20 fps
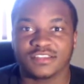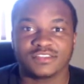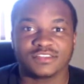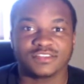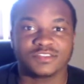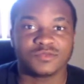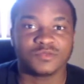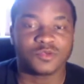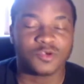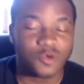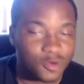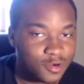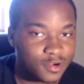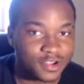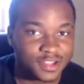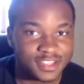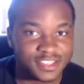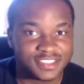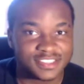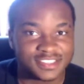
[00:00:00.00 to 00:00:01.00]
some
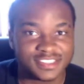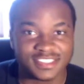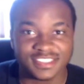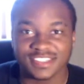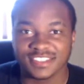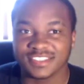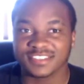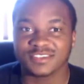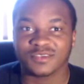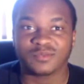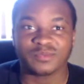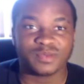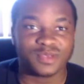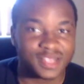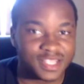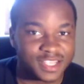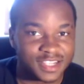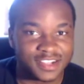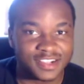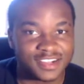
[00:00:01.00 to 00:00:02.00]
coins, some
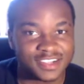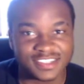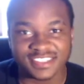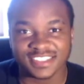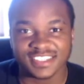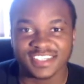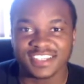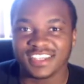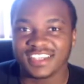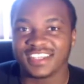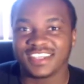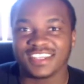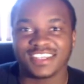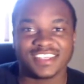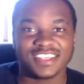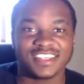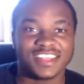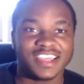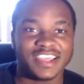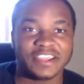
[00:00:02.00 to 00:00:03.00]
players,
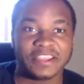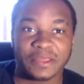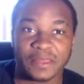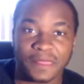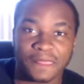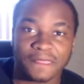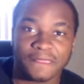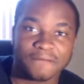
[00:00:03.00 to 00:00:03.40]
and, like,